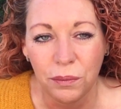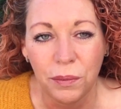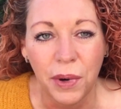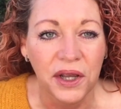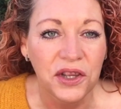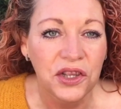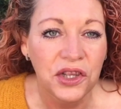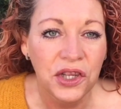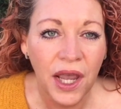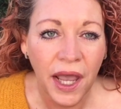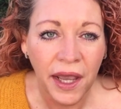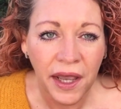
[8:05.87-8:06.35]

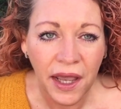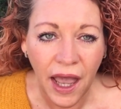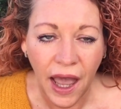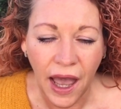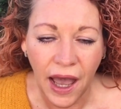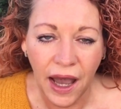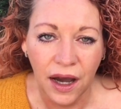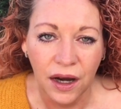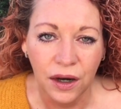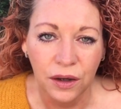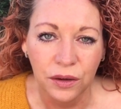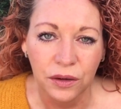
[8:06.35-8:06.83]
But check
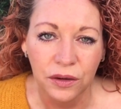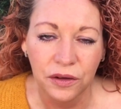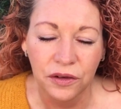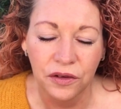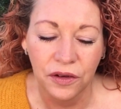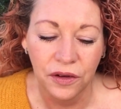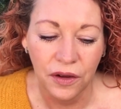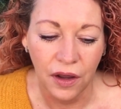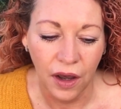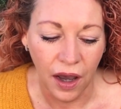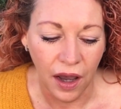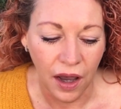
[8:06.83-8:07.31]

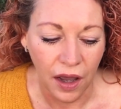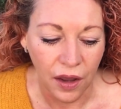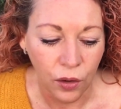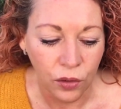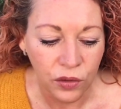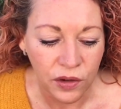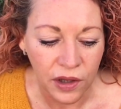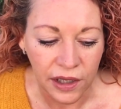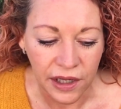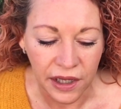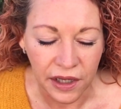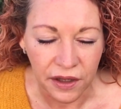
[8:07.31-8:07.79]
out uh,
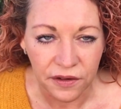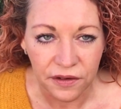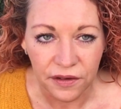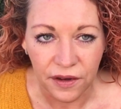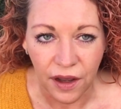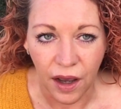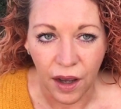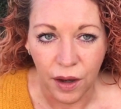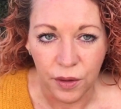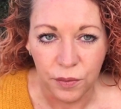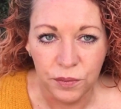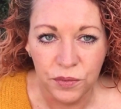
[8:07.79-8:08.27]
all the
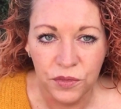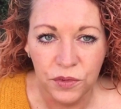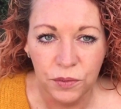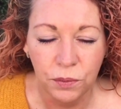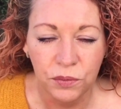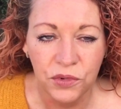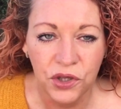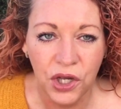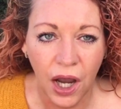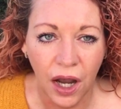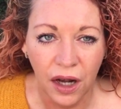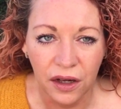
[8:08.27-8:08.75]
links I've
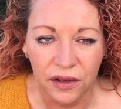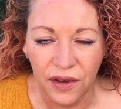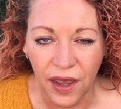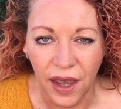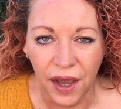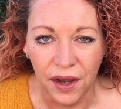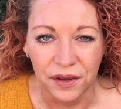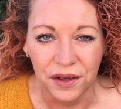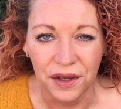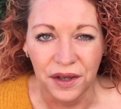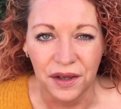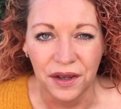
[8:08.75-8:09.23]
chucked
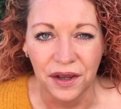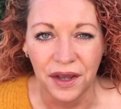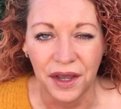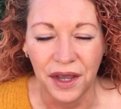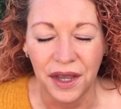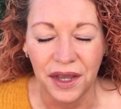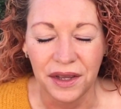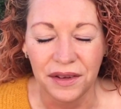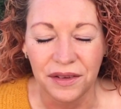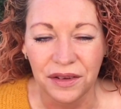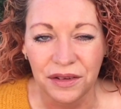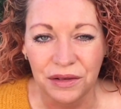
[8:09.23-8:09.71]
down in
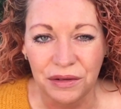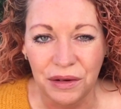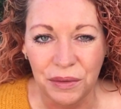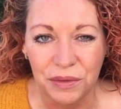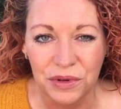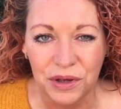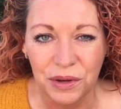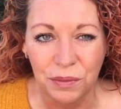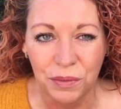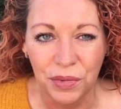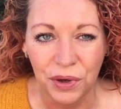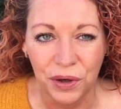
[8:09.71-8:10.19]
the
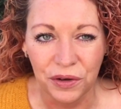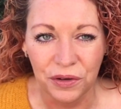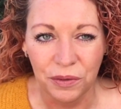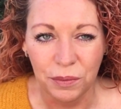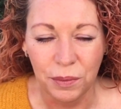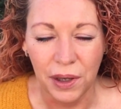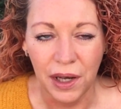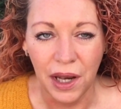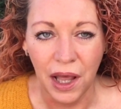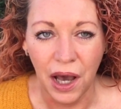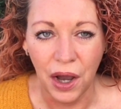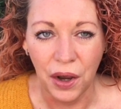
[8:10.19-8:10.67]
description
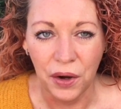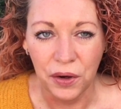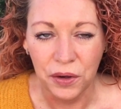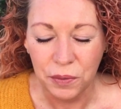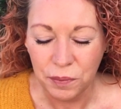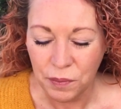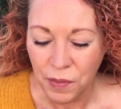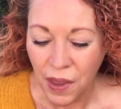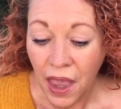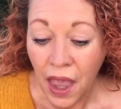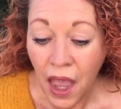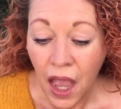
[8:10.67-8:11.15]
box
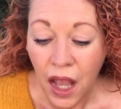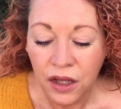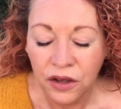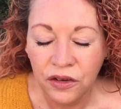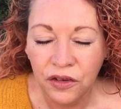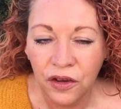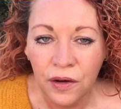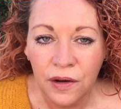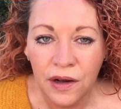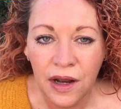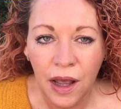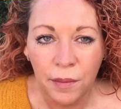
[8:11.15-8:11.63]
below.
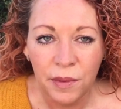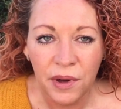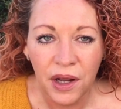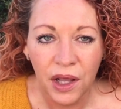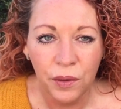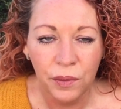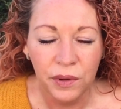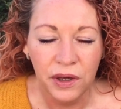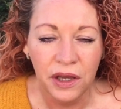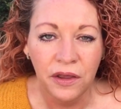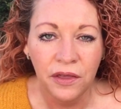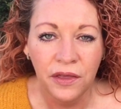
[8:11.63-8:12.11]
Do let me
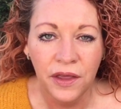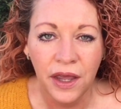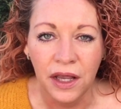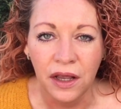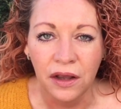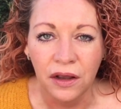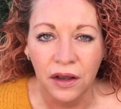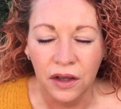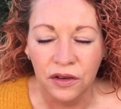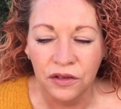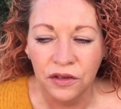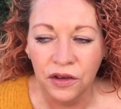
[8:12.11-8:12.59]
know what you
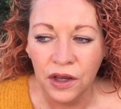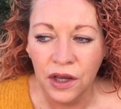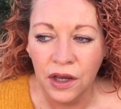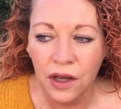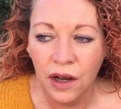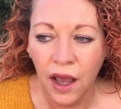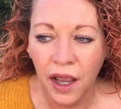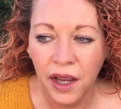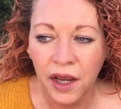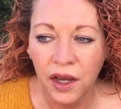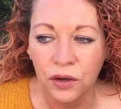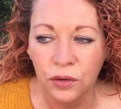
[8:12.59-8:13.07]
think. Do
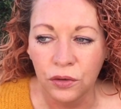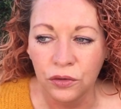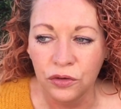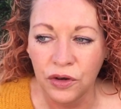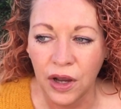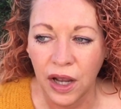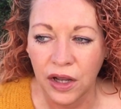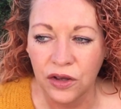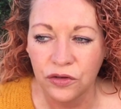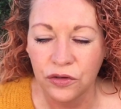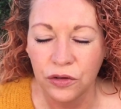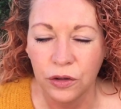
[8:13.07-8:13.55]
you like an all
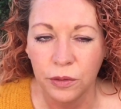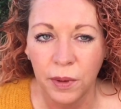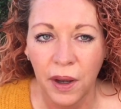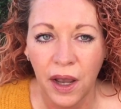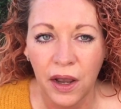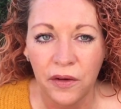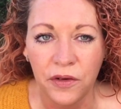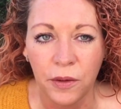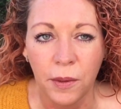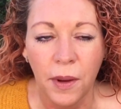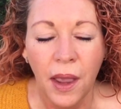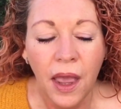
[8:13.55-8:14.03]
natural
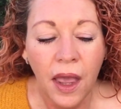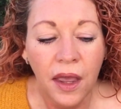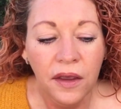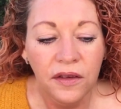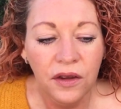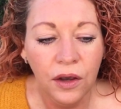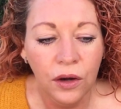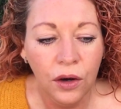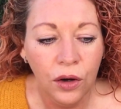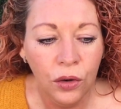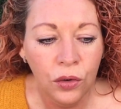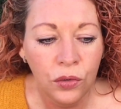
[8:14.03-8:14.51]
perfume?
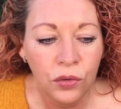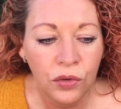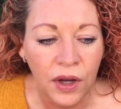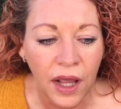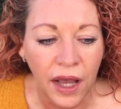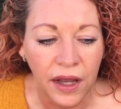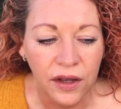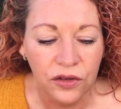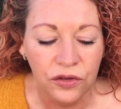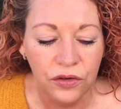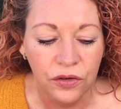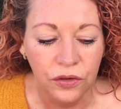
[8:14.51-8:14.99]
So all
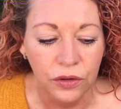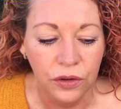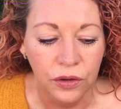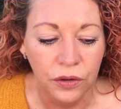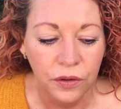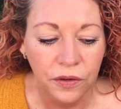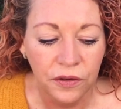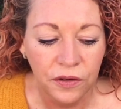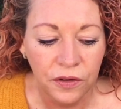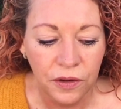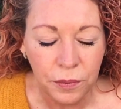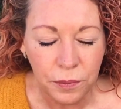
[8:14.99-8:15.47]

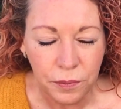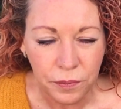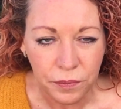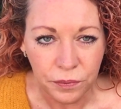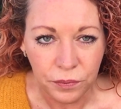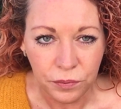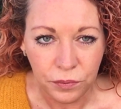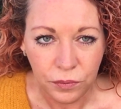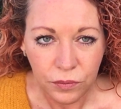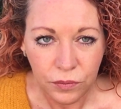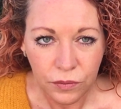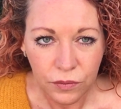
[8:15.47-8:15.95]
naturals
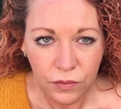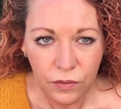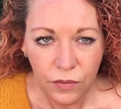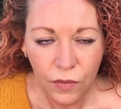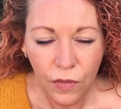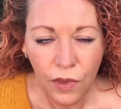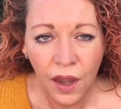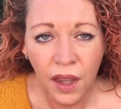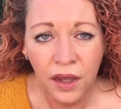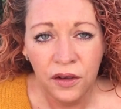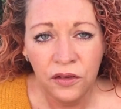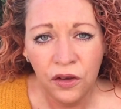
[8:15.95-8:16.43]

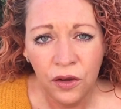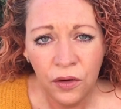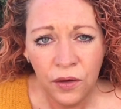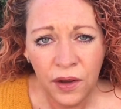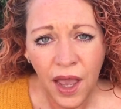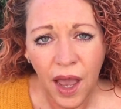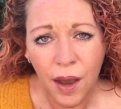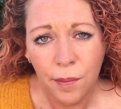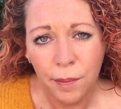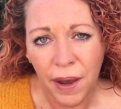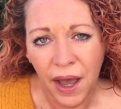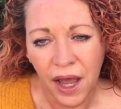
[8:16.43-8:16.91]

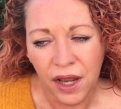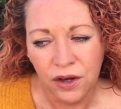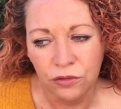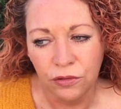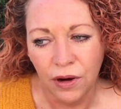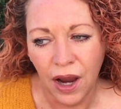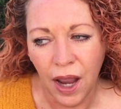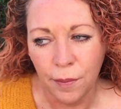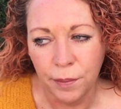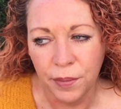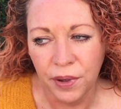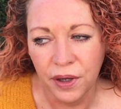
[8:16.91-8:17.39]
do get a bad
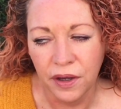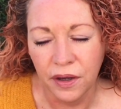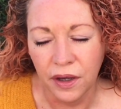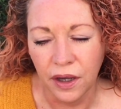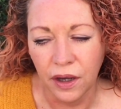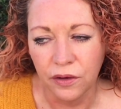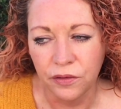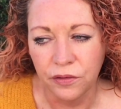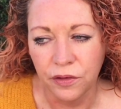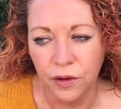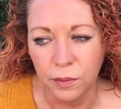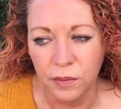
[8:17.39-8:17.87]
rap
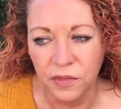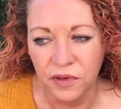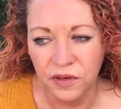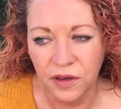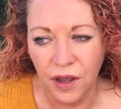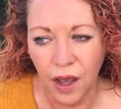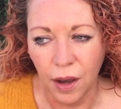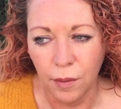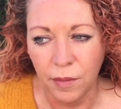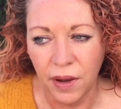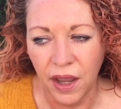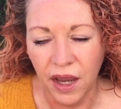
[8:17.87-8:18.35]
from
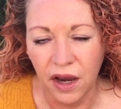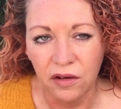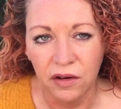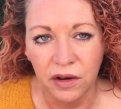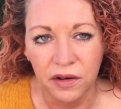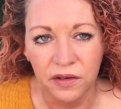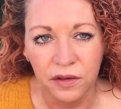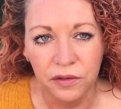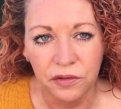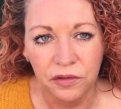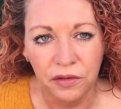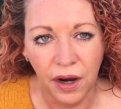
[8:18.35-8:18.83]
some
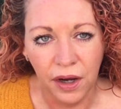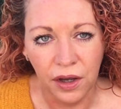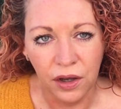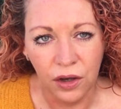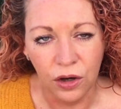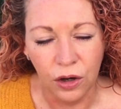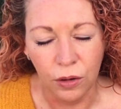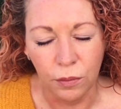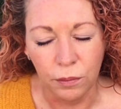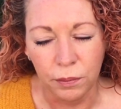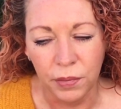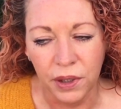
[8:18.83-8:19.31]
areas of
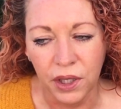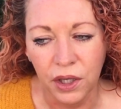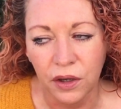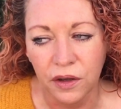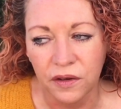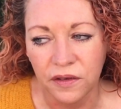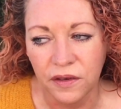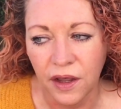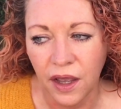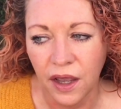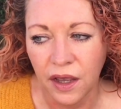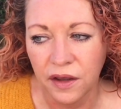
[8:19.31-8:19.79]
Fragcon
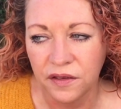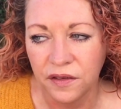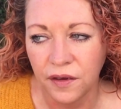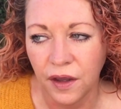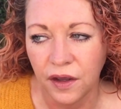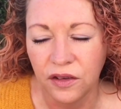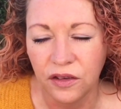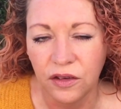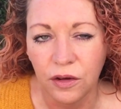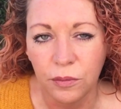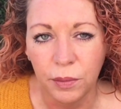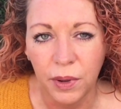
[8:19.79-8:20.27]
because they're
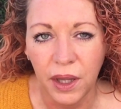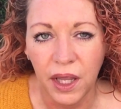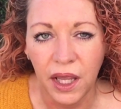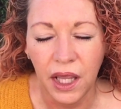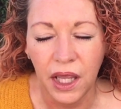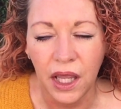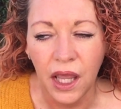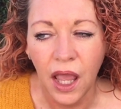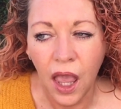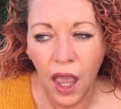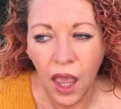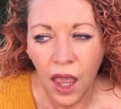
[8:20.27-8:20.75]
said to
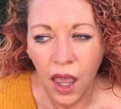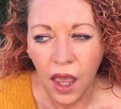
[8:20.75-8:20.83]
be